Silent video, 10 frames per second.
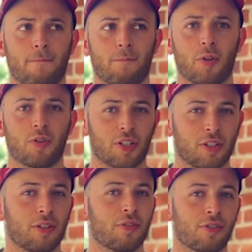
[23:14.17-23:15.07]
Those are
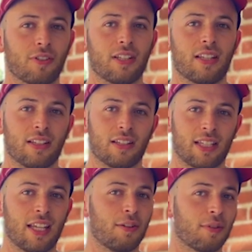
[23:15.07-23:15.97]
usually the
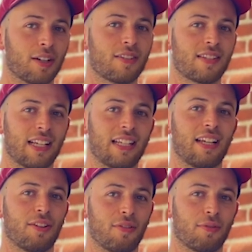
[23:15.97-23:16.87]
keywords that
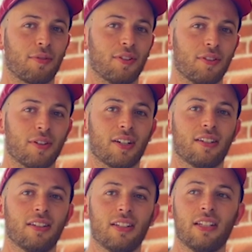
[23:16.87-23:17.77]
get you through the door.
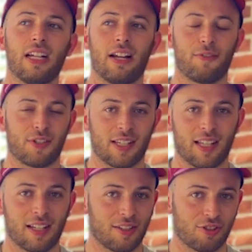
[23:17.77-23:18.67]
And if you see
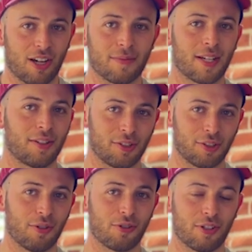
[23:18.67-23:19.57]
that in a job title, you're
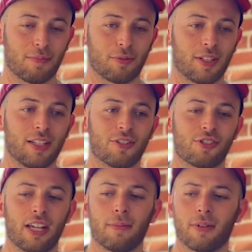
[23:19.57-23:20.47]
usually in pretty good
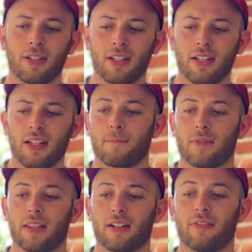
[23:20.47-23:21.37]
shape.
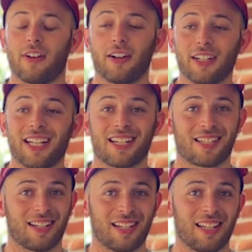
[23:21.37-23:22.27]
They're very
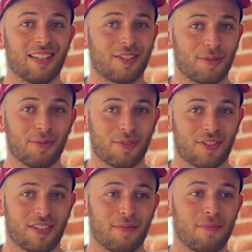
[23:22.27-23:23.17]
excited
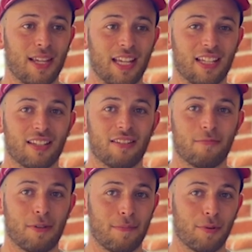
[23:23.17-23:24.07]
schools to meet
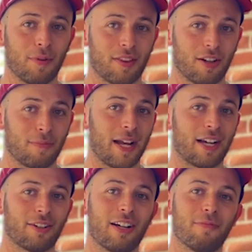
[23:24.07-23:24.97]
people with our
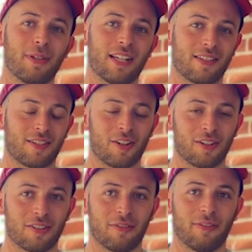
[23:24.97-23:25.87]
background, because it's
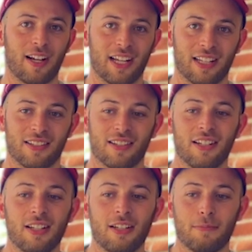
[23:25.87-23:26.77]
hard to find
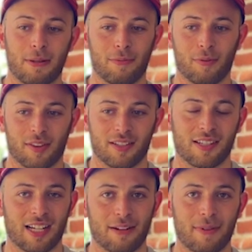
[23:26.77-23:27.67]
people with a
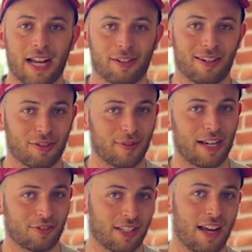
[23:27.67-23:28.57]
design background who
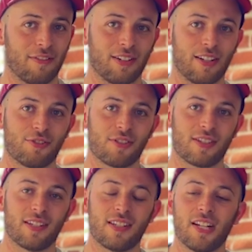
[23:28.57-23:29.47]
actually have an
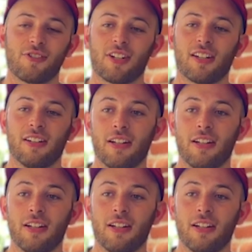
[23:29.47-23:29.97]
interest in teaching.